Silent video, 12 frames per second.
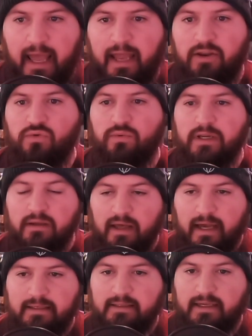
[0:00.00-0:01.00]
And you
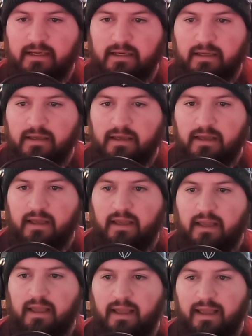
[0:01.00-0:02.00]
realize that
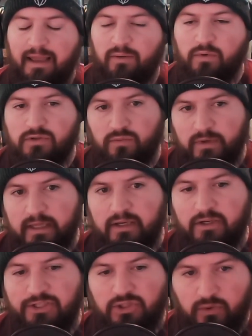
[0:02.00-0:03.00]
it was a really
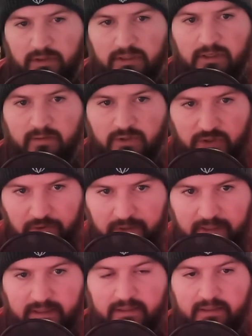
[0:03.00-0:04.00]
good short-term
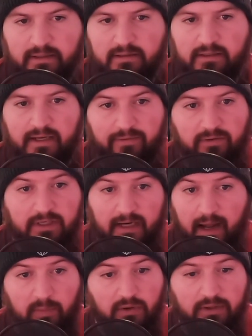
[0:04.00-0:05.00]
choice to
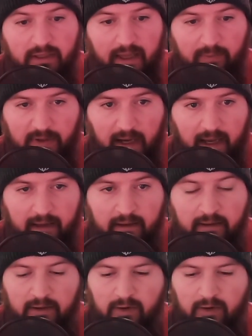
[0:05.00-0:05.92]
not build an API,